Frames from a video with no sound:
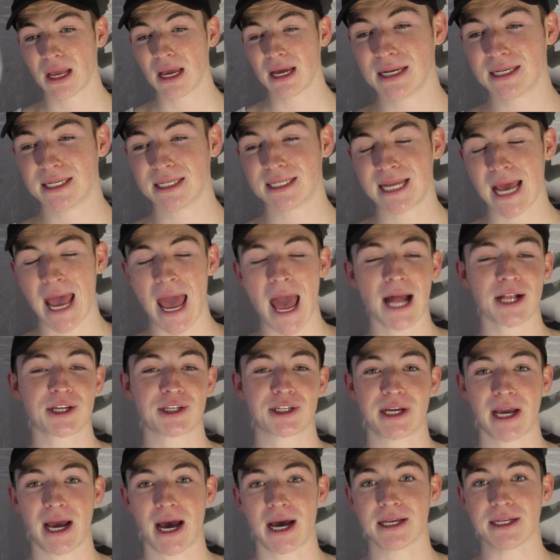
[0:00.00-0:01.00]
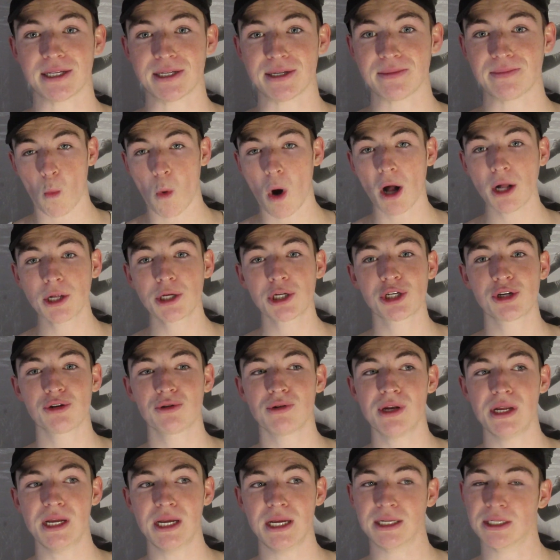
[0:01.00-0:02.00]
detach, guys. Watch your
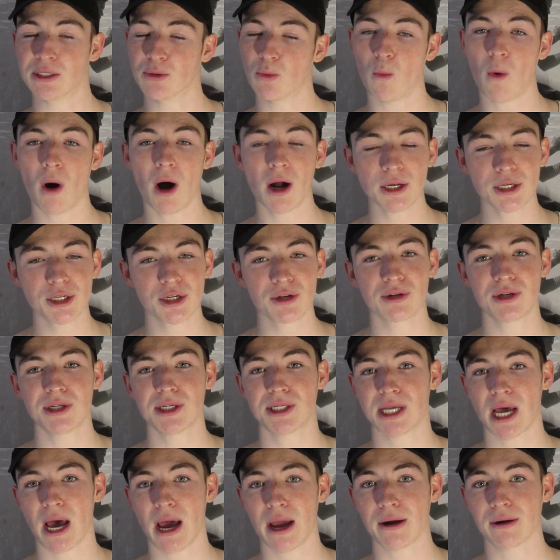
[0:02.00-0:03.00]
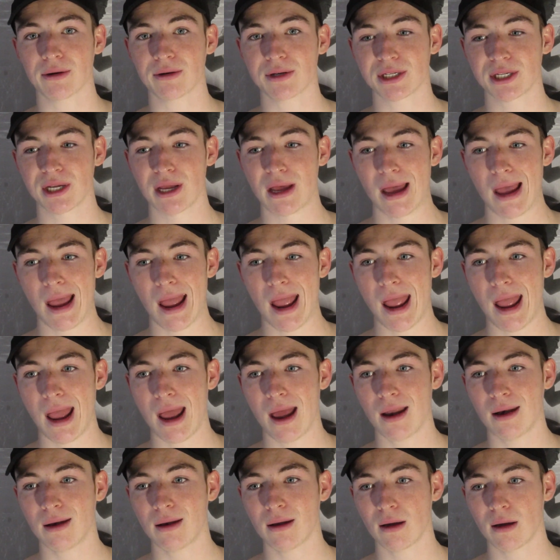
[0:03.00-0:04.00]
needs. Watch your desires.
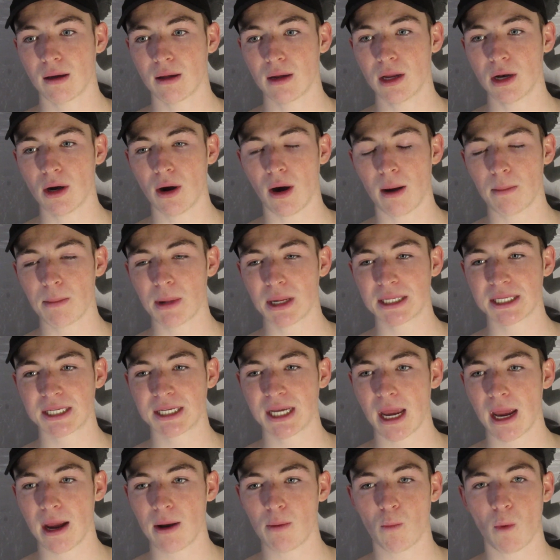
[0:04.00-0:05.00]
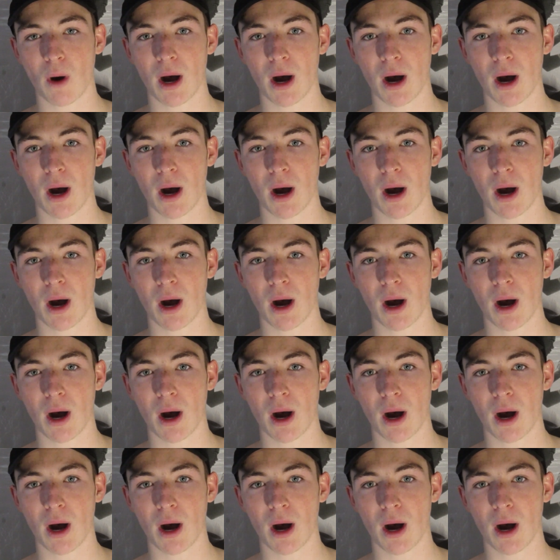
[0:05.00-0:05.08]
And, I'm not saying